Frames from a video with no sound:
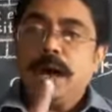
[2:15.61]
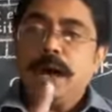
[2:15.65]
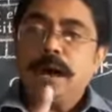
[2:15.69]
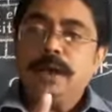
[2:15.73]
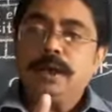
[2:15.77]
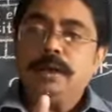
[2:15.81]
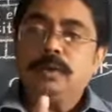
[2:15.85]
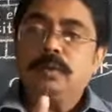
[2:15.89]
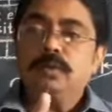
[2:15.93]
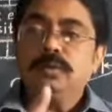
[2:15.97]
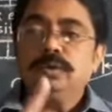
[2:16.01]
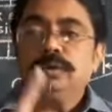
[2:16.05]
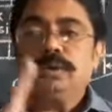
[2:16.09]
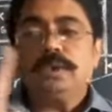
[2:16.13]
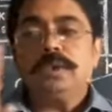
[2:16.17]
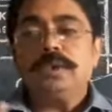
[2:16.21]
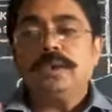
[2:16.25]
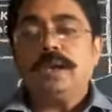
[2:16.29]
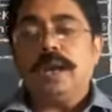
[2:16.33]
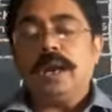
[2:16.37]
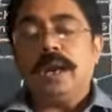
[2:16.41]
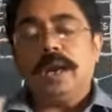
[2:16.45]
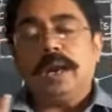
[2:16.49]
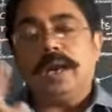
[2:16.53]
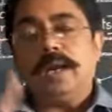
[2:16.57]

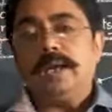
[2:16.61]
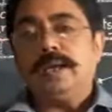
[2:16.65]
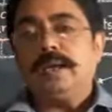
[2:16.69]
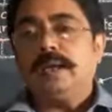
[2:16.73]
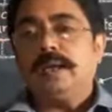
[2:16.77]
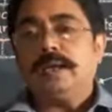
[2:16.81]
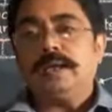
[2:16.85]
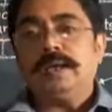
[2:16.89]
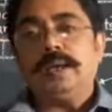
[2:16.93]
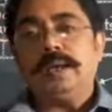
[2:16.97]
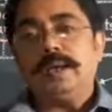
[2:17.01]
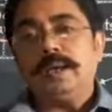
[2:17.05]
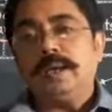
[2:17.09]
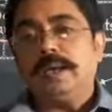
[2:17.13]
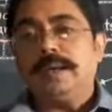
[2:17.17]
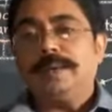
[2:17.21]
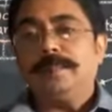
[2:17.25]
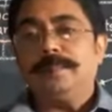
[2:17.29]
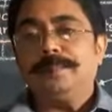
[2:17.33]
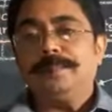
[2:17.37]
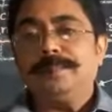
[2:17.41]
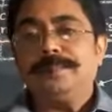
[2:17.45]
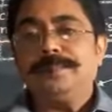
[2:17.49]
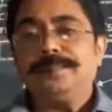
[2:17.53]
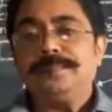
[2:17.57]
hydrogen and
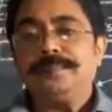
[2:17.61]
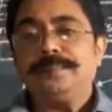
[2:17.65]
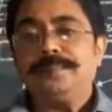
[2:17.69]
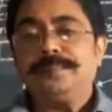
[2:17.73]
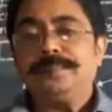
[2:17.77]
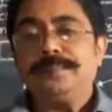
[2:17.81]
helium.